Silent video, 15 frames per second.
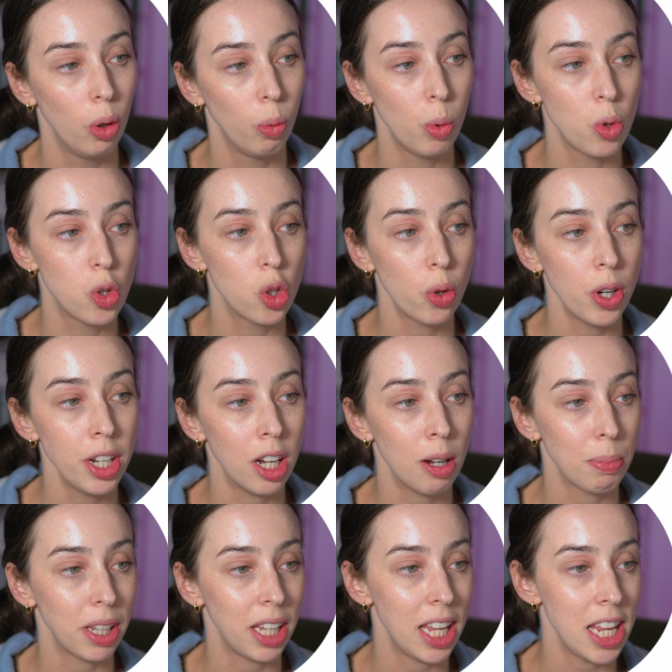will join
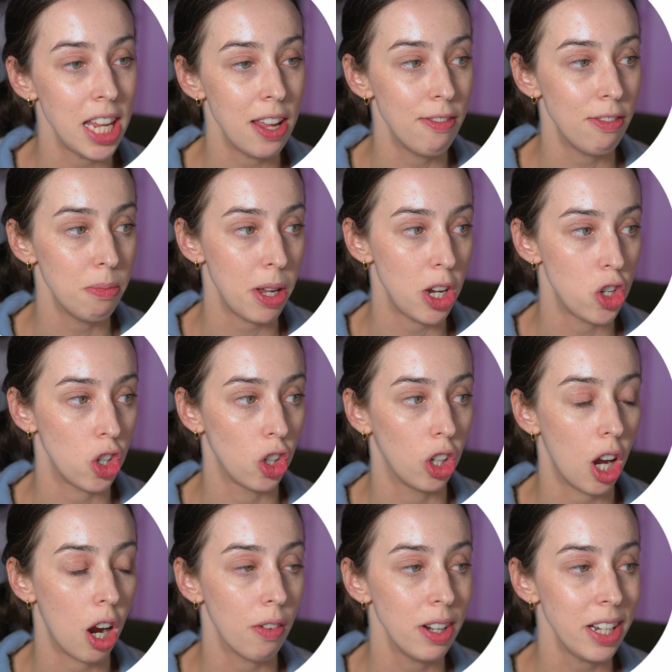up key information
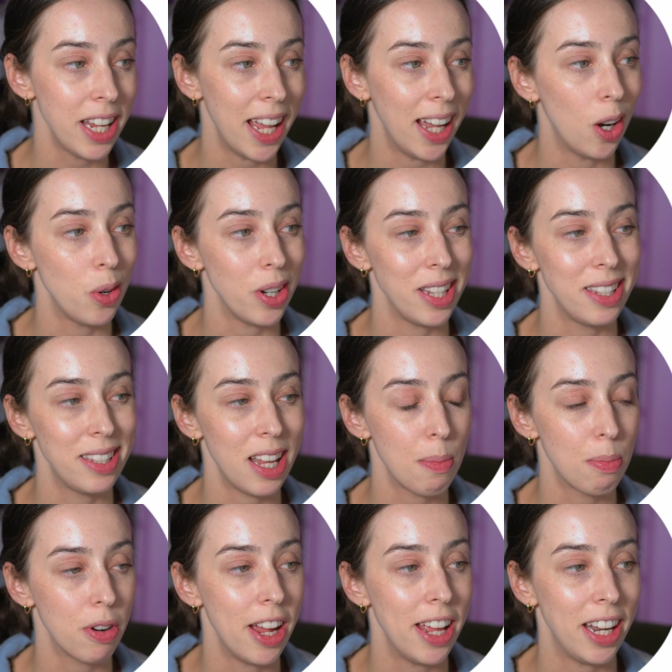currently held in
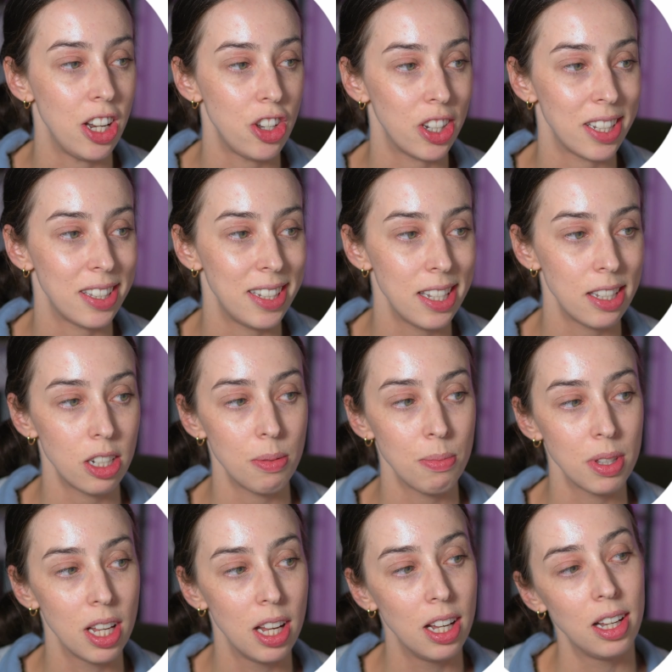separate NHS systems